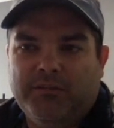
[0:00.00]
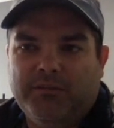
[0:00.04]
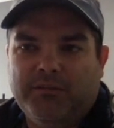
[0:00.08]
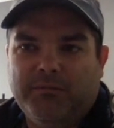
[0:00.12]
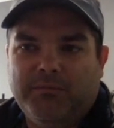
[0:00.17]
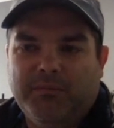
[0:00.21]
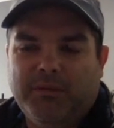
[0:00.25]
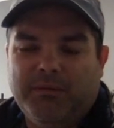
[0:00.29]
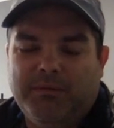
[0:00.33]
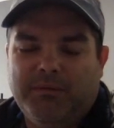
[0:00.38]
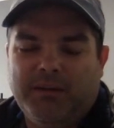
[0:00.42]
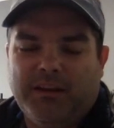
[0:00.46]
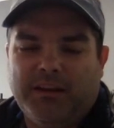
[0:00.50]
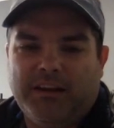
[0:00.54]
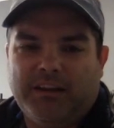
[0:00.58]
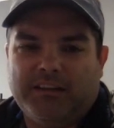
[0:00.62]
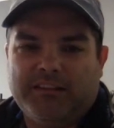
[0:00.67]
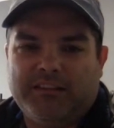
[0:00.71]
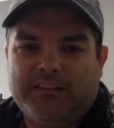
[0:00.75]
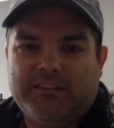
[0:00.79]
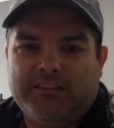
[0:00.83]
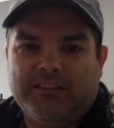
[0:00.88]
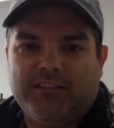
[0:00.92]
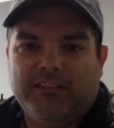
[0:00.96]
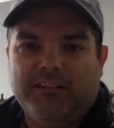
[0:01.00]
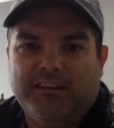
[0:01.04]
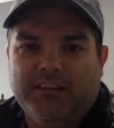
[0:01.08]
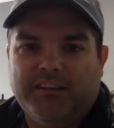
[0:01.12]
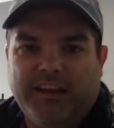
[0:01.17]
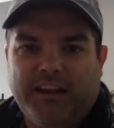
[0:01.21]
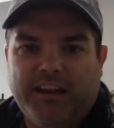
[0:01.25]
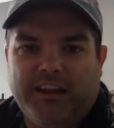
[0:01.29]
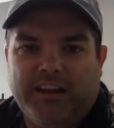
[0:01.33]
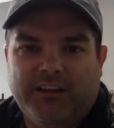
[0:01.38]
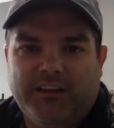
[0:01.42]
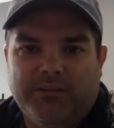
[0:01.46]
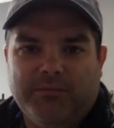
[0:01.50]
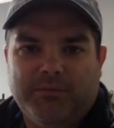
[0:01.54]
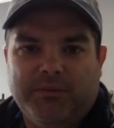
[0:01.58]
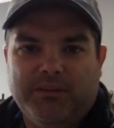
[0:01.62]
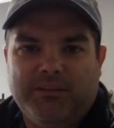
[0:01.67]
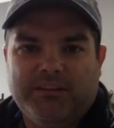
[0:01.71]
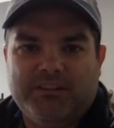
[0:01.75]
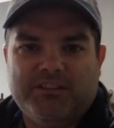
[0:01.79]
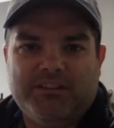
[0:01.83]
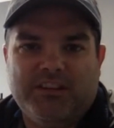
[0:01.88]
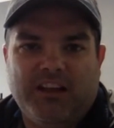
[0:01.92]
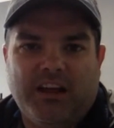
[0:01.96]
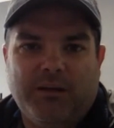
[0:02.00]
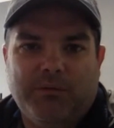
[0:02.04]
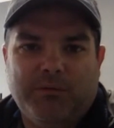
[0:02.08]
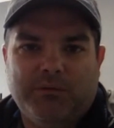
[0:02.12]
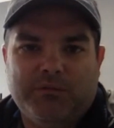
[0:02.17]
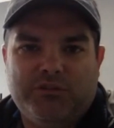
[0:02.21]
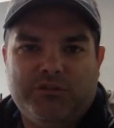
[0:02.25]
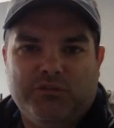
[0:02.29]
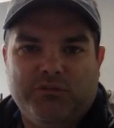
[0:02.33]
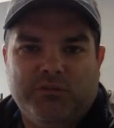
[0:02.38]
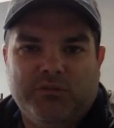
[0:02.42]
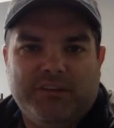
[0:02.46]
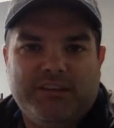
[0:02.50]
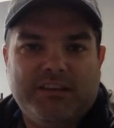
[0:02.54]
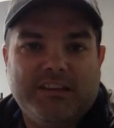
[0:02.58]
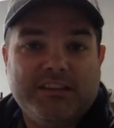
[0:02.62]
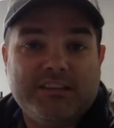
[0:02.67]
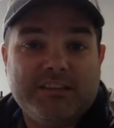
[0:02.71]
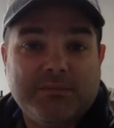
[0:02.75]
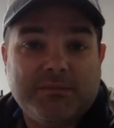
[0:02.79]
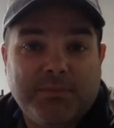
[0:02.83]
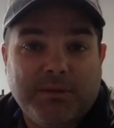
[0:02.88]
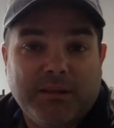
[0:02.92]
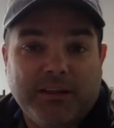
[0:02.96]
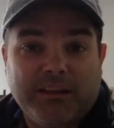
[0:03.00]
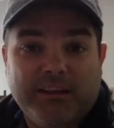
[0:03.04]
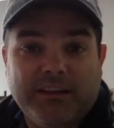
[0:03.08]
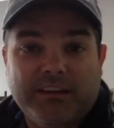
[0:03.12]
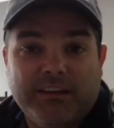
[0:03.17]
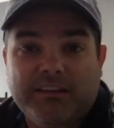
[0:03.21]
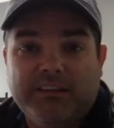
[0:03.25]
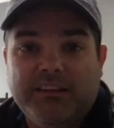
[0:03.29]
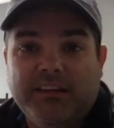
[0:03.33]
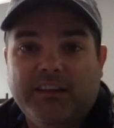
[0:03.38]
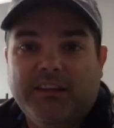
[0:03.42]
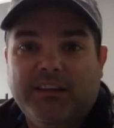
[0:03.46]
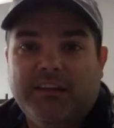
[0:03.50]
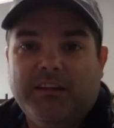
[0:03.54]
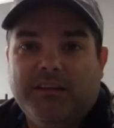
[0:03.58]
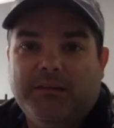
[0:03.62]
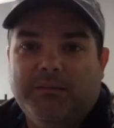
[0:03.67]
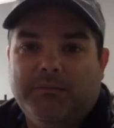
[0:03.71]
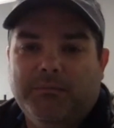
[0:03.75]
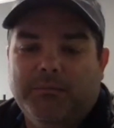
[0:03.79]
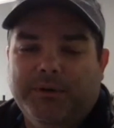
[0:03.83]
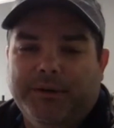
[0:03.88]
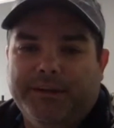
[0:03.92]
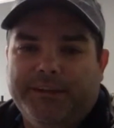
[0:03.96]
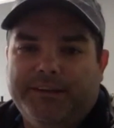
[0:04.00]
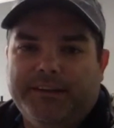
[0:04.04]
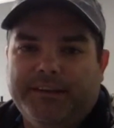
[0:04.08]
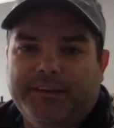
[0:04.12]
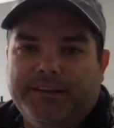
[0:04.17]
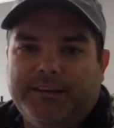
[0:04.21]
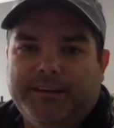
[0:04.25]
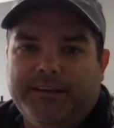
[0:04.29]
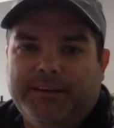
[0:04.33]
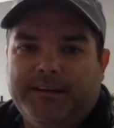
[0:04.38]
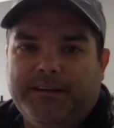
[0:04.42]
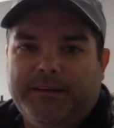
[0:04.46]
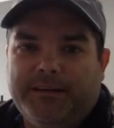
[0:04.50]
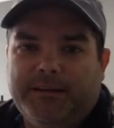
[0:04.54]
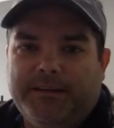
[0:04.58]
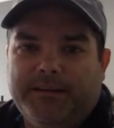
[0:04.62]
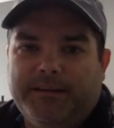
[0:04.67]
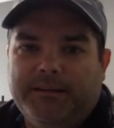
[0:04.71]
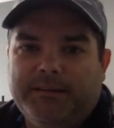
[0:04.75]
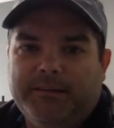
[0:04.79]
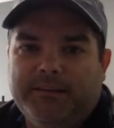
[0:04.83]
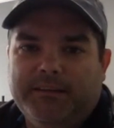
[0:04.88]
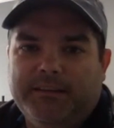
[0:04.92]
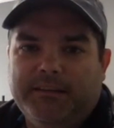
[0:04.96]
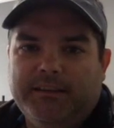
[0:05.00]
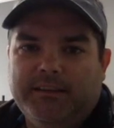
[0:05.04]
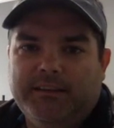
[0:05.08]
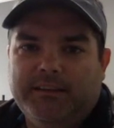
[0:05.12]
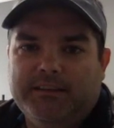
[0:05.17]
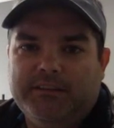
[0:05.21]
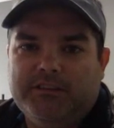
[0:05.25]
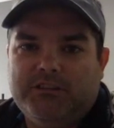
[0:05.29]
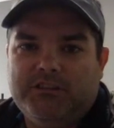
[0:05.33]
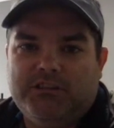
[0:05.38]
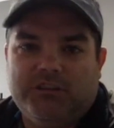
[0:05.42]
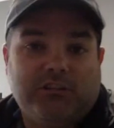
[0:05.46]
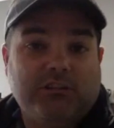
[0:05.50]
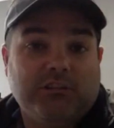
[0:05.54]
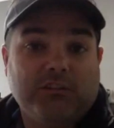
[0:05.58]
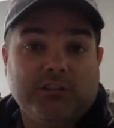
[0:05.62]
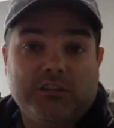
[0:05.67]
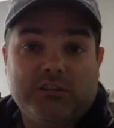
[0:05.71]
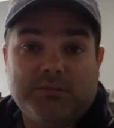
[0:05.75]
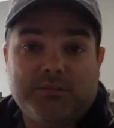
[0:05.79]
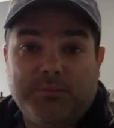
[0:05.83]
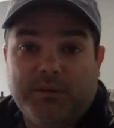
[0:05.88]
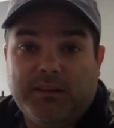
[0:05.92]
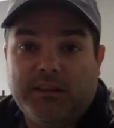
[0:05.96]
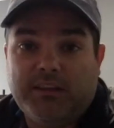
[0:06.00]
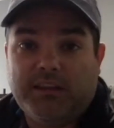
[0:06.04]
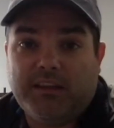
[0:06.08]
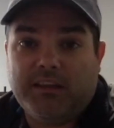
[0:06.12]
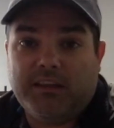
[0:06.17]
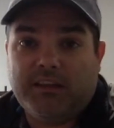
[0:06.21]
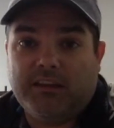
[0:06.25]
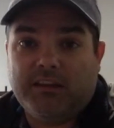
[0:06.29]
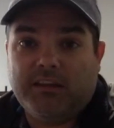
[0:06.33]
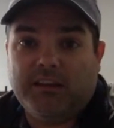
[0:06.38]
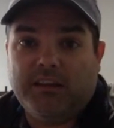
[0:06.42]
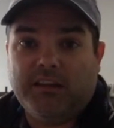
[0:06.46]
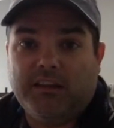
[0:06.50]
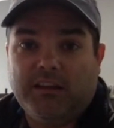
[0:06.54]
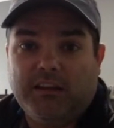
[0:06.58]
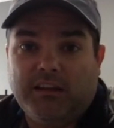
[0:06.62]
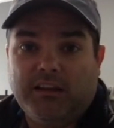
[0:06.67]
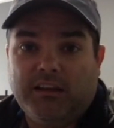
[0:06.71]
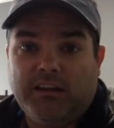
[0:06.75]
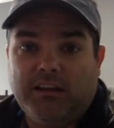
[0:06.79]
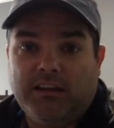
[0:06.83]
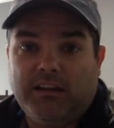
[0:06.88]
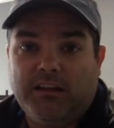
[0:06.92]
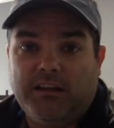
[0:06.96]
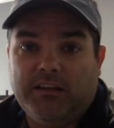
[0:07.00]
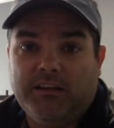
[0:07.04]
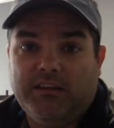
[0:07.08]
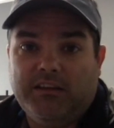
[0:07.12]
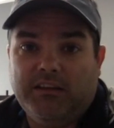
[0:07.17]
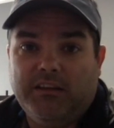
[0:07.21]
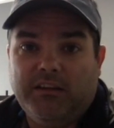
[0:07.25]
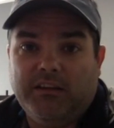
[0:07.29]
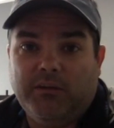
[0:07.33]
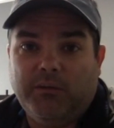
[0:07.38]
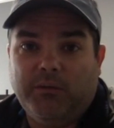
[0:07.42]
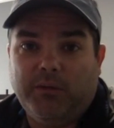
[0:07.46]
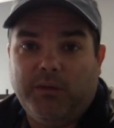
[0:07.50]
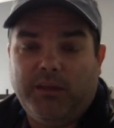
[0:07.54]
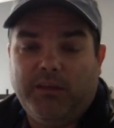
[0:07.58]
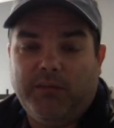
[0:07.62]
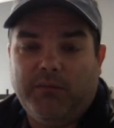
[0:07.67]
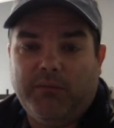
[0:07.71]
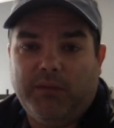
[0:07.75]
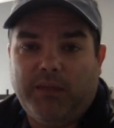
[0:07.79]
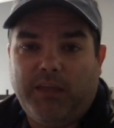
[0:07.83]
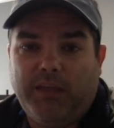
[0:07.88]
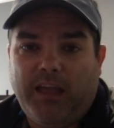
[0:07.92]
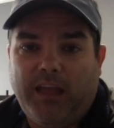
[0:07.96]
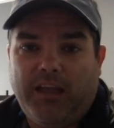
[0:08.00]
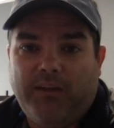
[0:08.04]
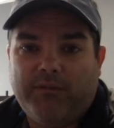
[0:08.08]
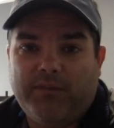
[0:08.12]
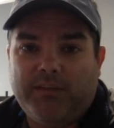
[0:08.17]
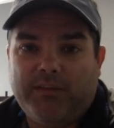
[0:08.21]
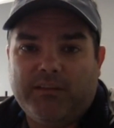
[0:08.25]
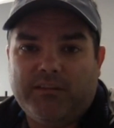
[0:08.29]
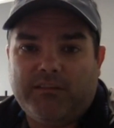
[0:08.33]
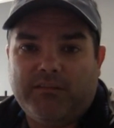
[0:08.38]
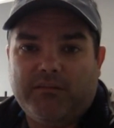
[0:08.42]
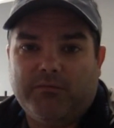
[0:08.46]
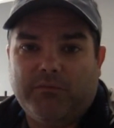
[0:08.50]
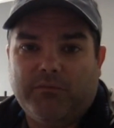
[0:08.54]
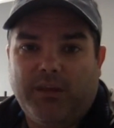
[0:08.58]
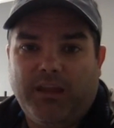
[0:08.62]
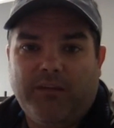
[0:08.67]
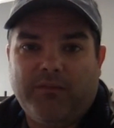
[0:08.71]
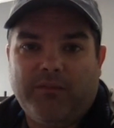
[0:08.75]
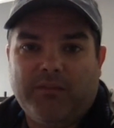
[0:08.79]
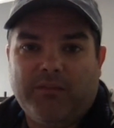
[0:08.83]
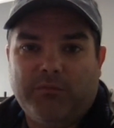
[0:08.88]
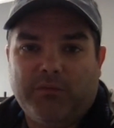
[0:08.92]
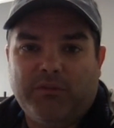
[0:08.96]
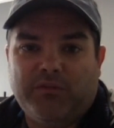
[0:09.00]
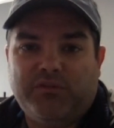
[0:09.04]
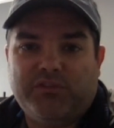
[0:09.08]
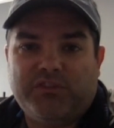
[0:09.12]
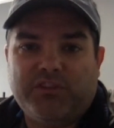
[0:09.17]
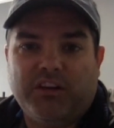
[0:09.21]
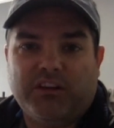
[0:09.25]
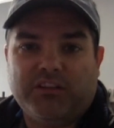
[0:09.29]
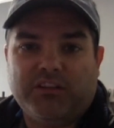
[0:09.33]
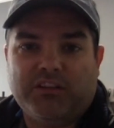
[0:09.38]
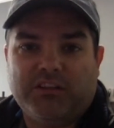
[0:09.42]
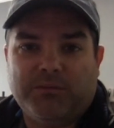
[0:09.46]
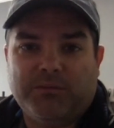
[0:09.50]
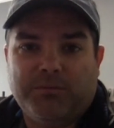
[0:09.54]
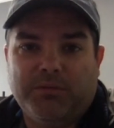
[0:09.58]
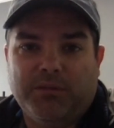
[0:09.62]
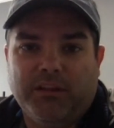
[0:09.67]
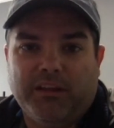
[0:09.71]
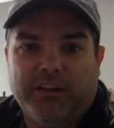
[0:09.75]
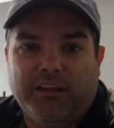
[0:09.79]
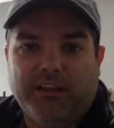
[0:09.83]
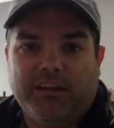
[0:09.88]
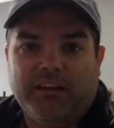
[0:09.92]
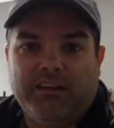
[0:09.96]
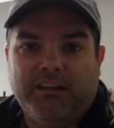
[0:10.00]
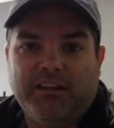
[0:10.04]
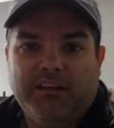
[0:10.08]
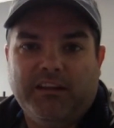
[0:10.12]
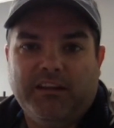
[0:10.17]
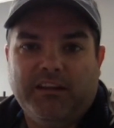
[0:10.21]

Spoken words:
maybe not necessarily down, but just not what you anticipated. But generally speaking, we've stuck to the plan.